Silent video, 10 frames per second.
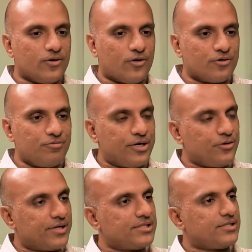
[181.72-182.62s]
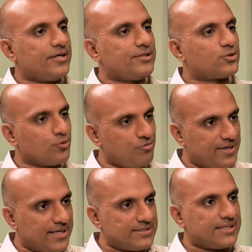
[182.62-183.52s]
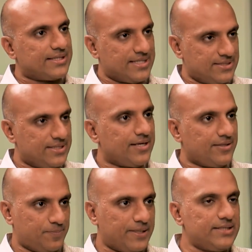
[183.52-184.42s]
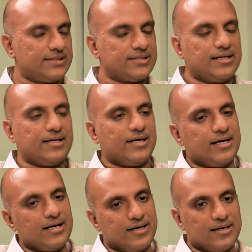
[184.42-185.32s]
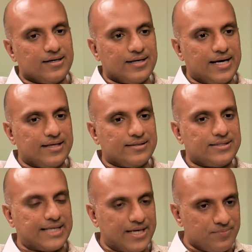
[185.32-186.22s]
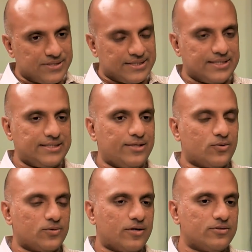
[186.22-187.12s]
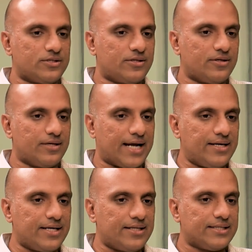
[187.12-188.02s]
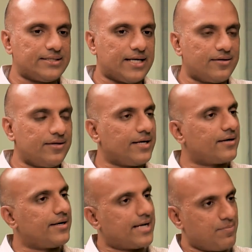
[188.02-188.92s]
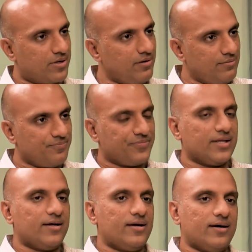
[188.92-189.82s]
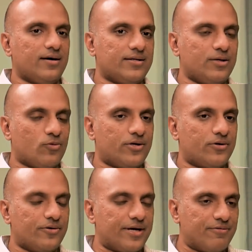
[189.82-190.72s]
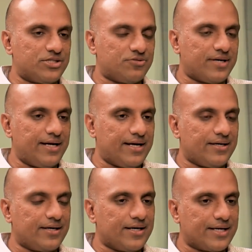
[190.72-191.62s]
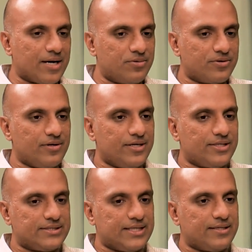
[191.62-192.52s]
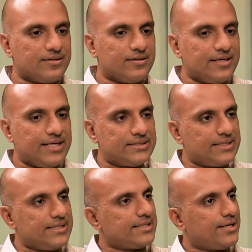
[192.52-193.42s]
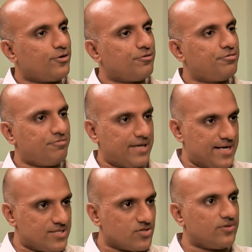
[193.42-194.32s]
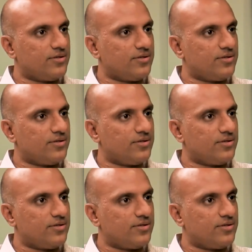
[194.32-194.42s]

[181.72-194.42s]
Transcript: a lot of education and school financing. That's their space. The second business in 2019, they started InCred Capital. They wanted to diversify, and InCred Capital is in the Insti side of finance, on